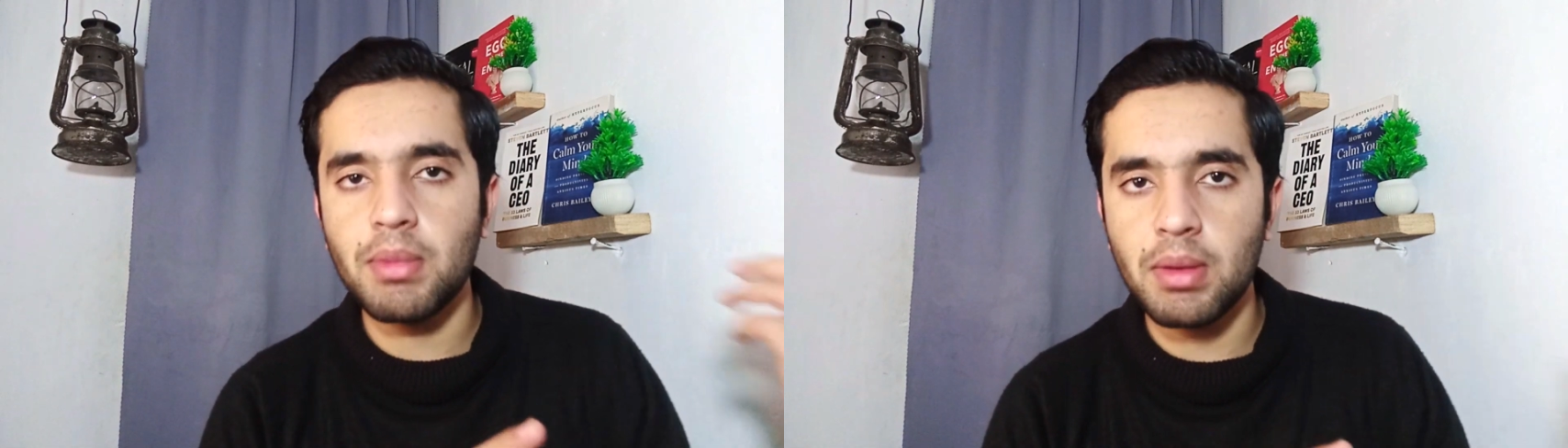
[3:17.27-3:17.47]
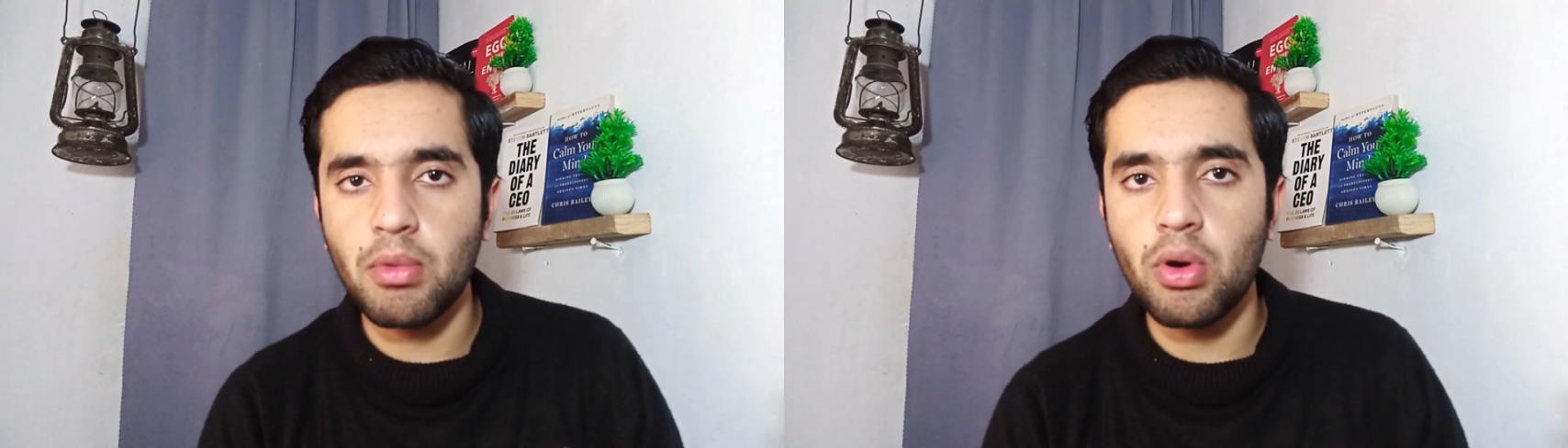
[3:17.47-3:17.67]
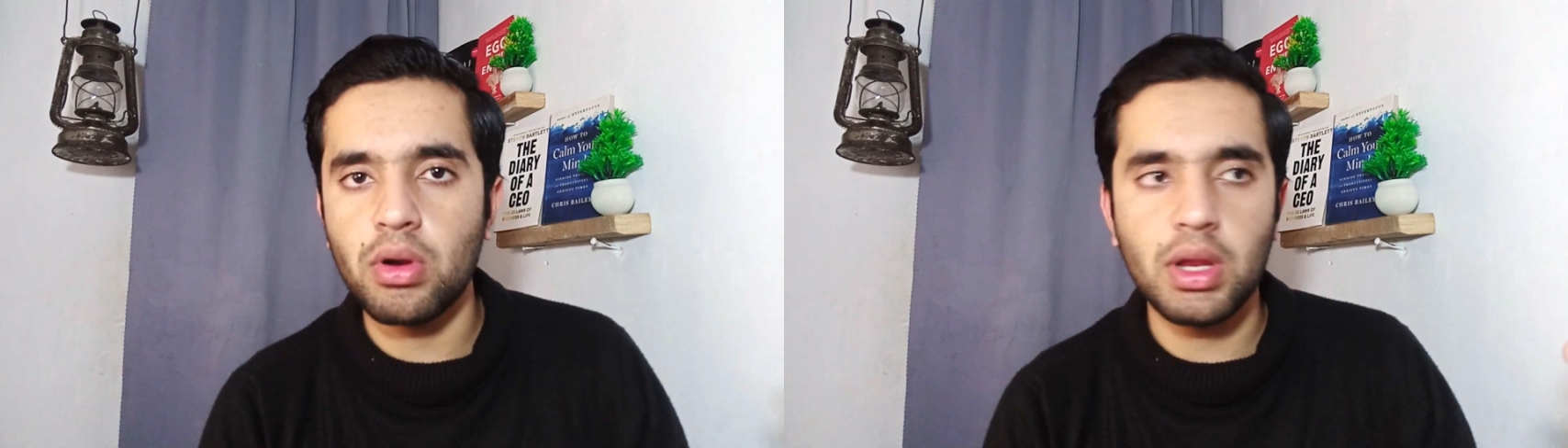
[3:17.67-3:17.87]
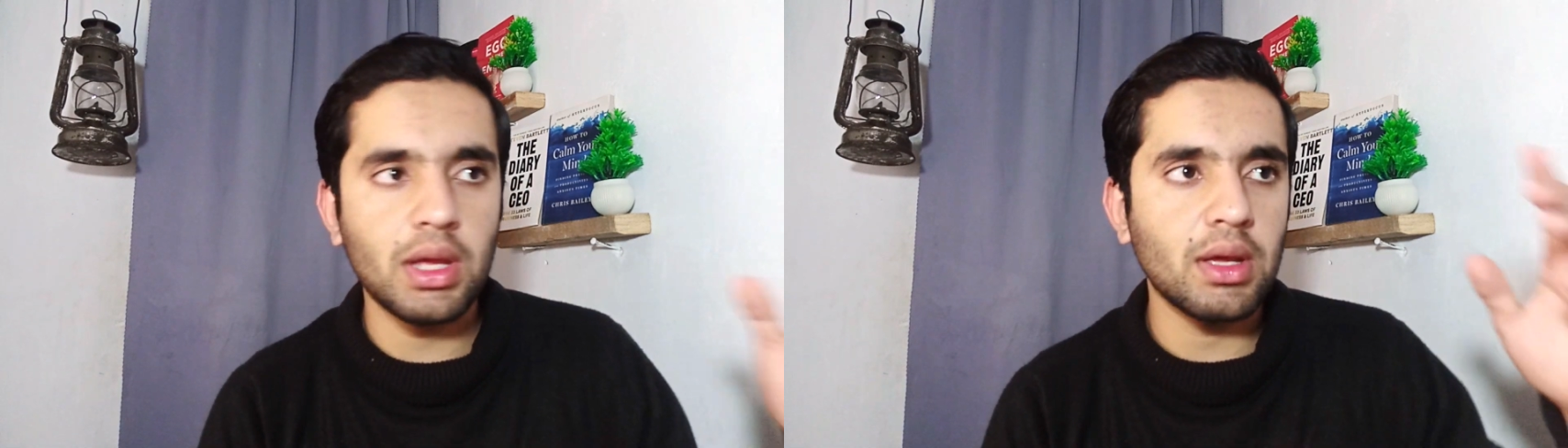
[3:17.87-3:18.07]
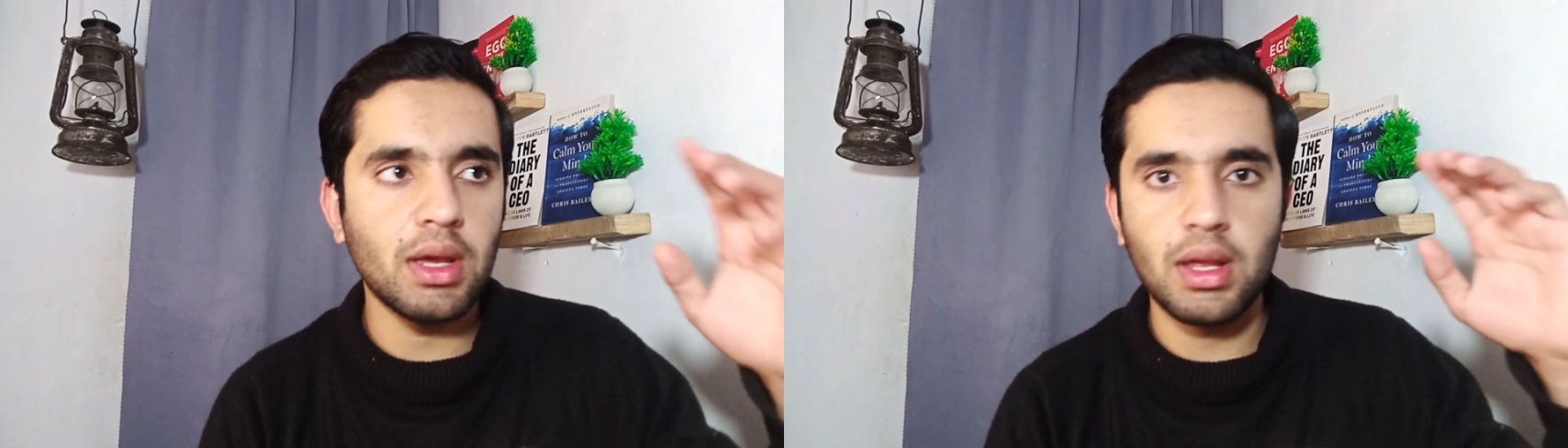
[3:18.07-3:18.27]
in
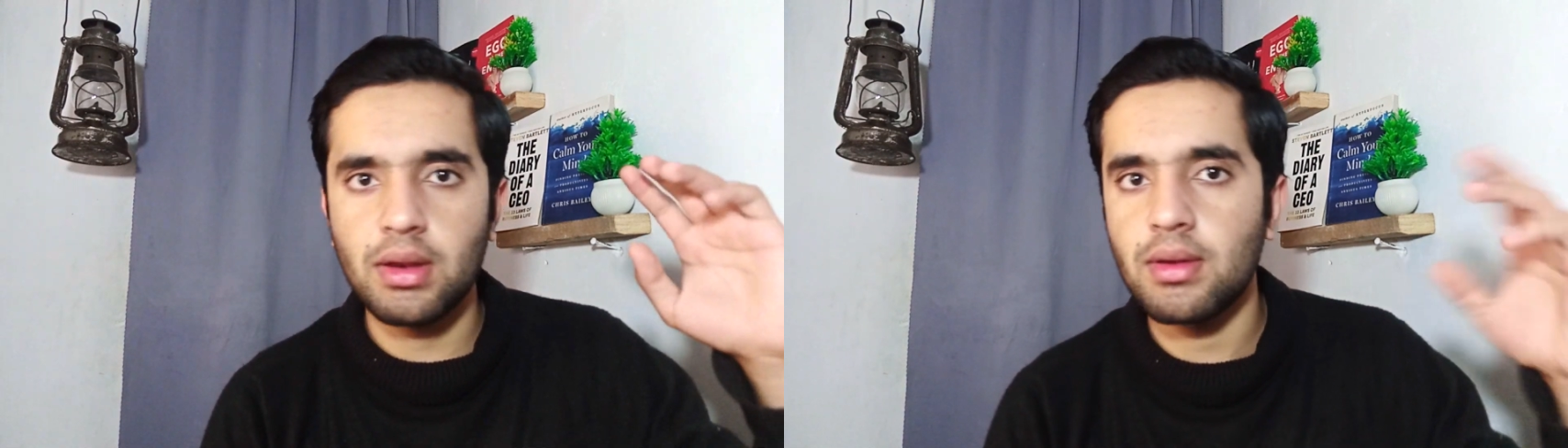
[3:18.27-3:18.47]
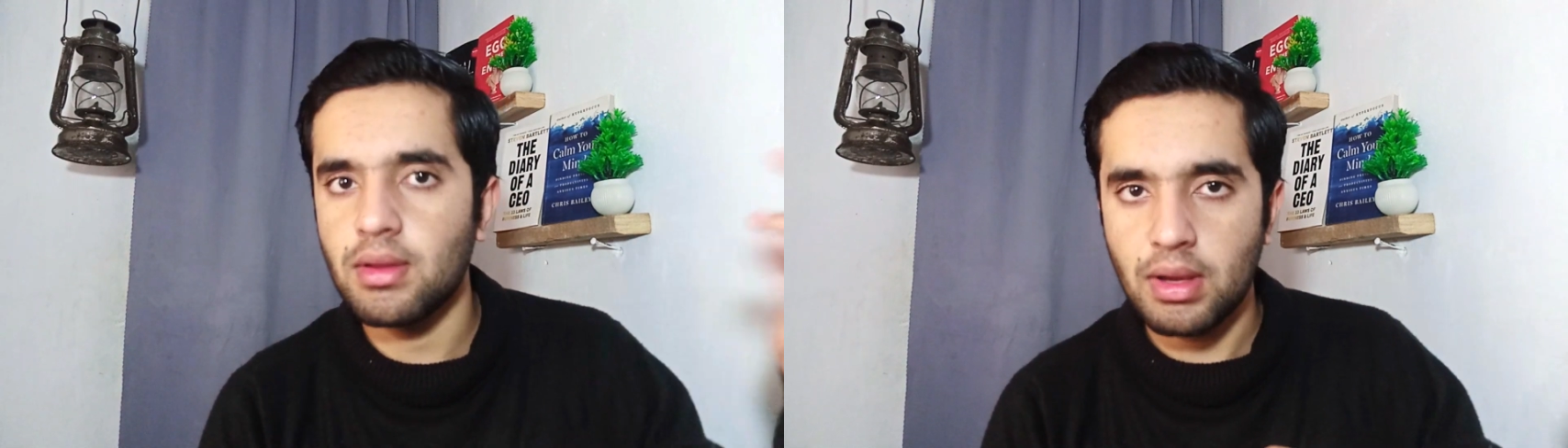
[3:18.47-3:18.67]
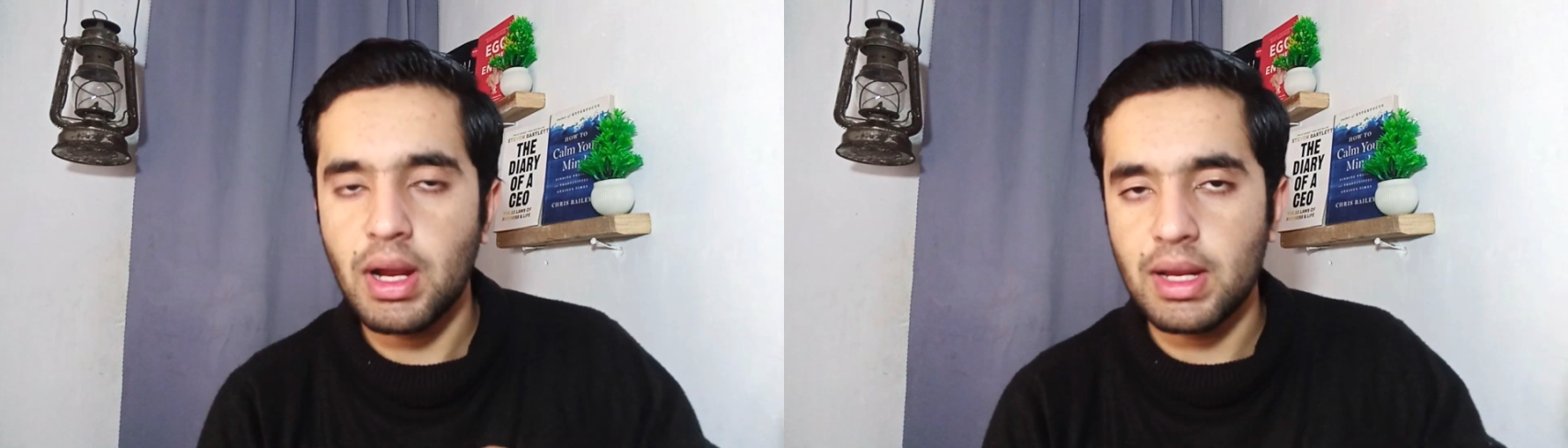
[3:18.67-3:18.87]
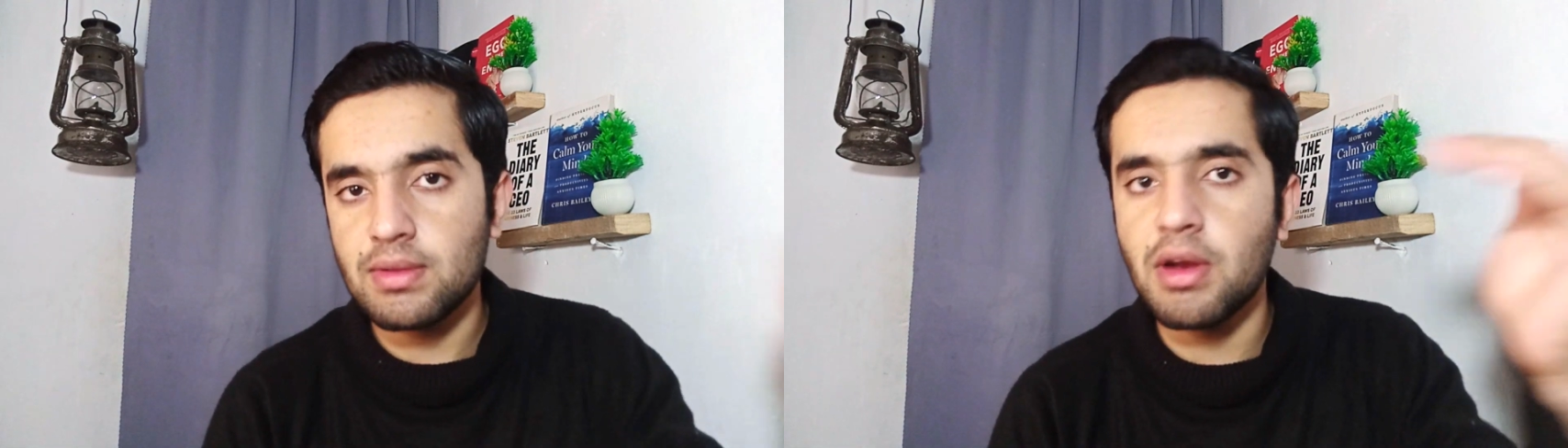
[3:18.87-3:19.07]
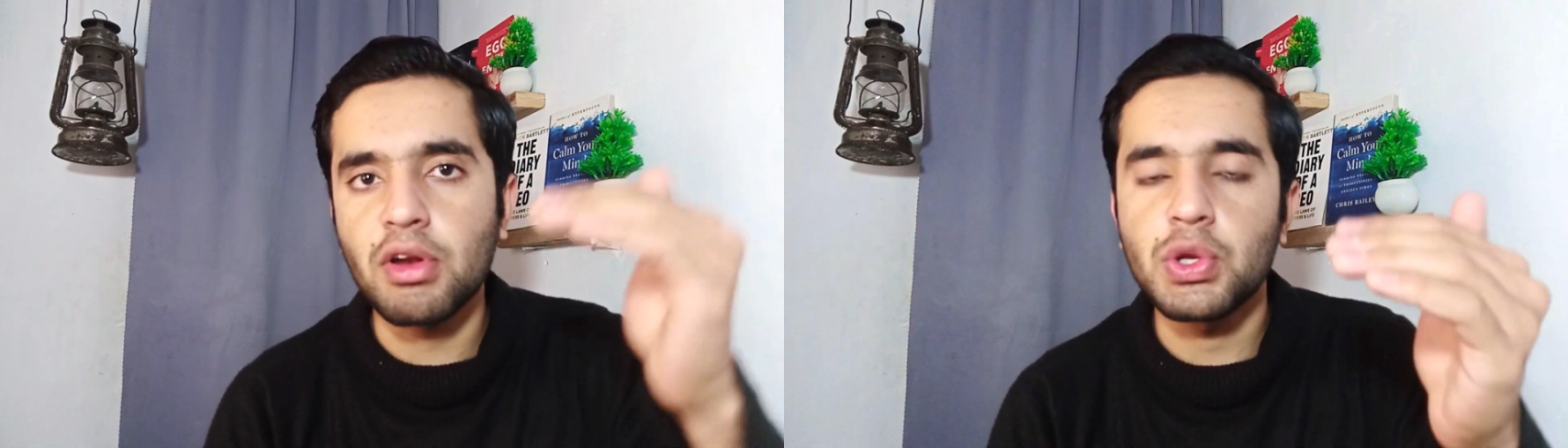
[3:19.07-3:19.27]
morning in as
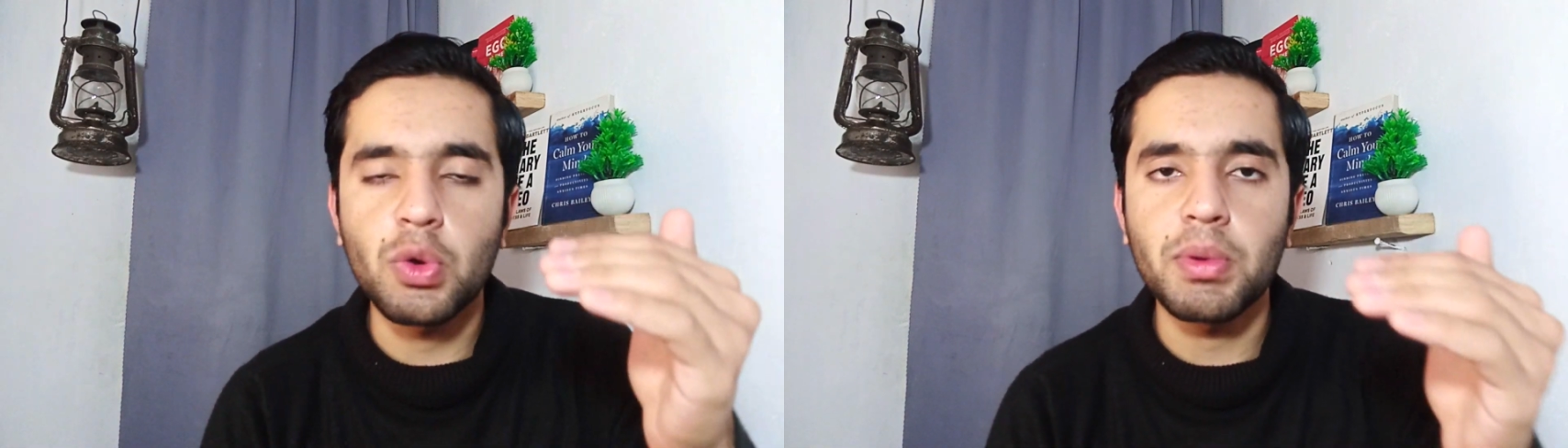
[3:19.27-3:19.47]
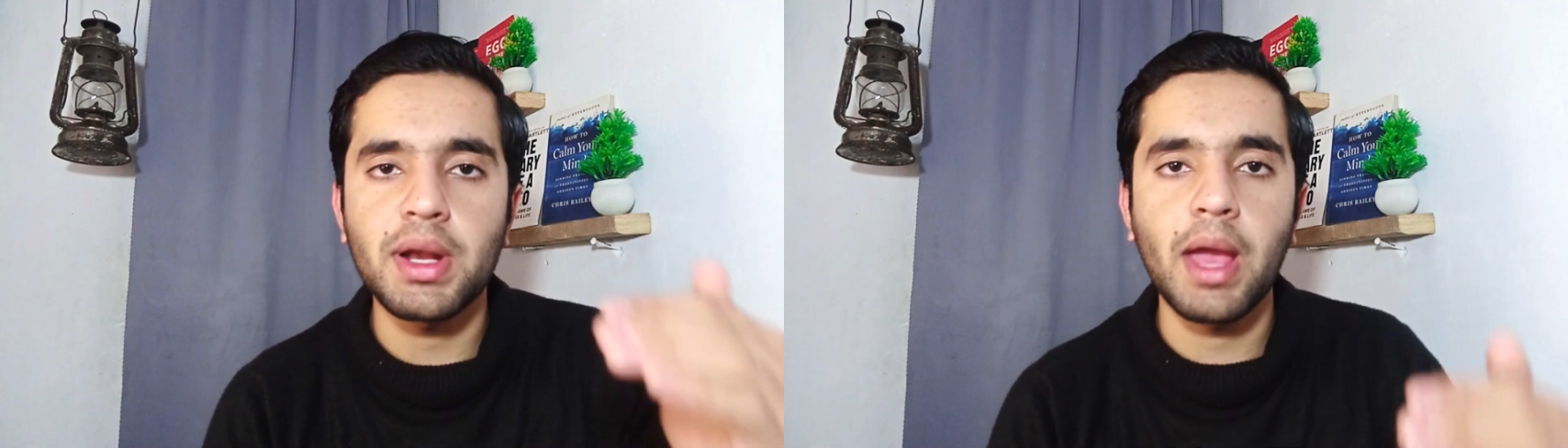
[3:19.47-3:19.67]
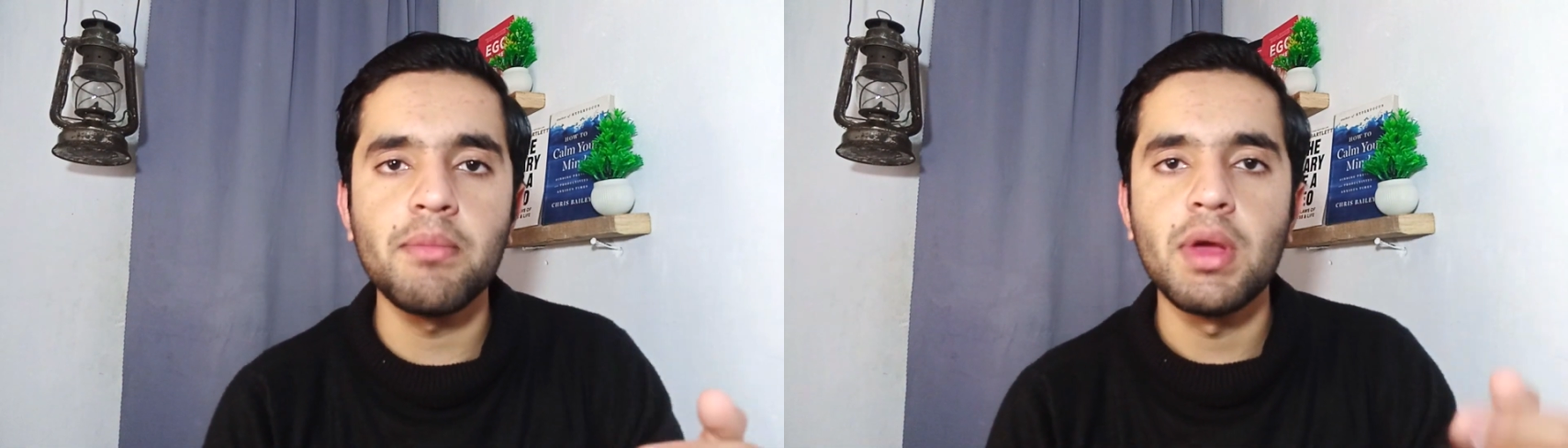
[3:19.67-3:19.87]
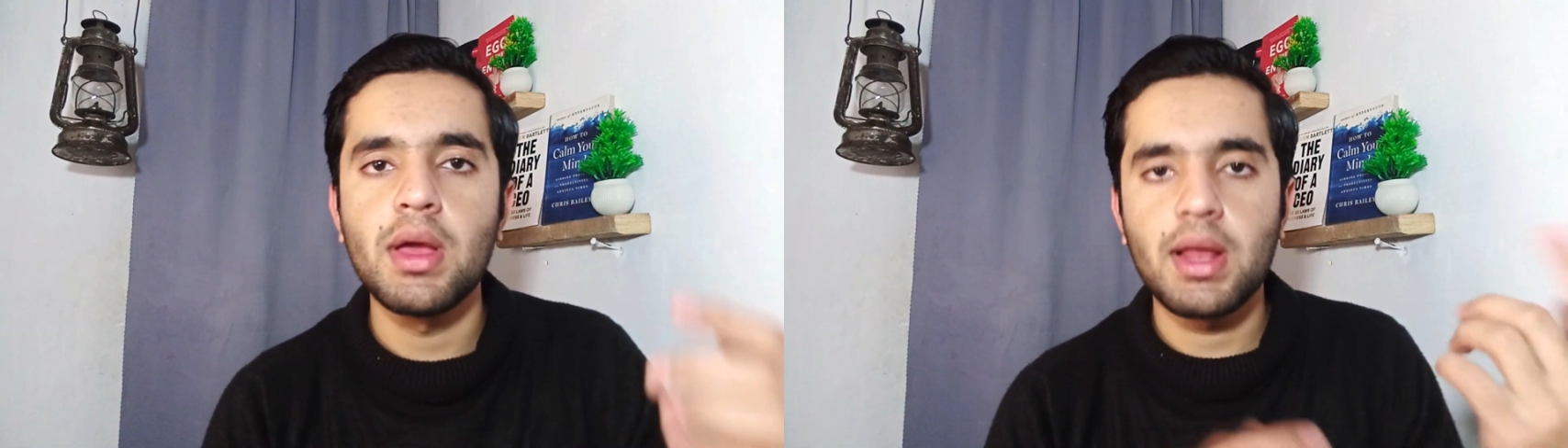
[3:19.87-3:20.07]
Central European time,